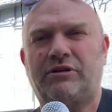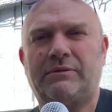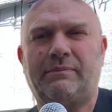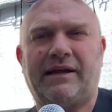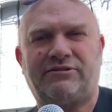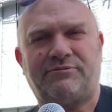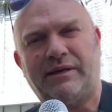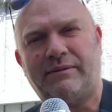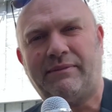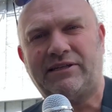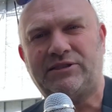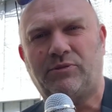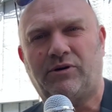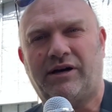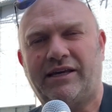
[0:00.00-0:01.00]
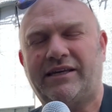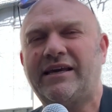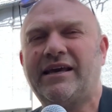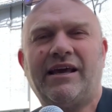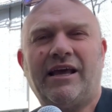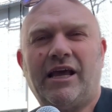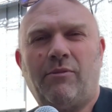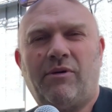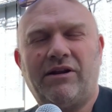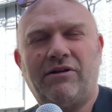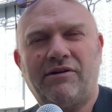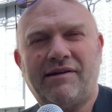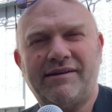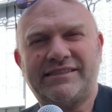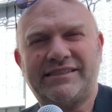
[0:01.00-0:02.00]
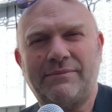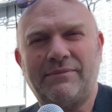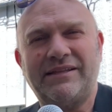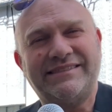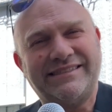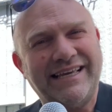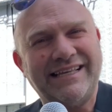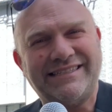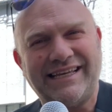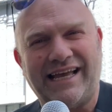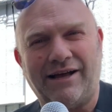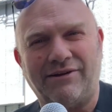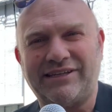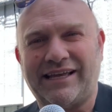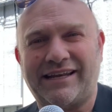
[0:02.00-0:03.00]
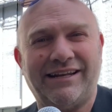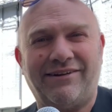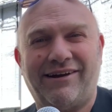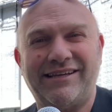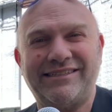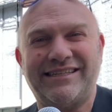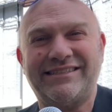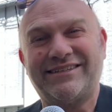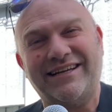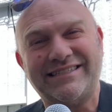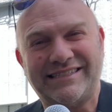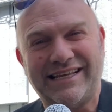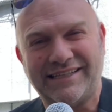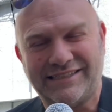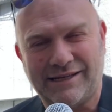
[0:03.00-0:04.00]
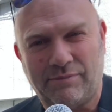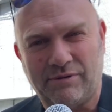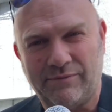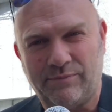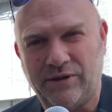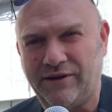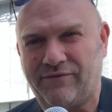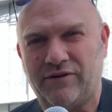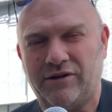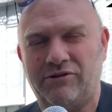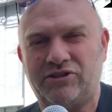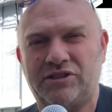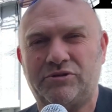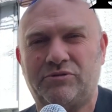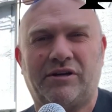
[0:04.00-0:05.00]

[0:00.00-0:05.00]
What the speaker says: What a magic me, Magic Mike. We're going to look at some details, analyse and dissect a couple of beautiful illusions.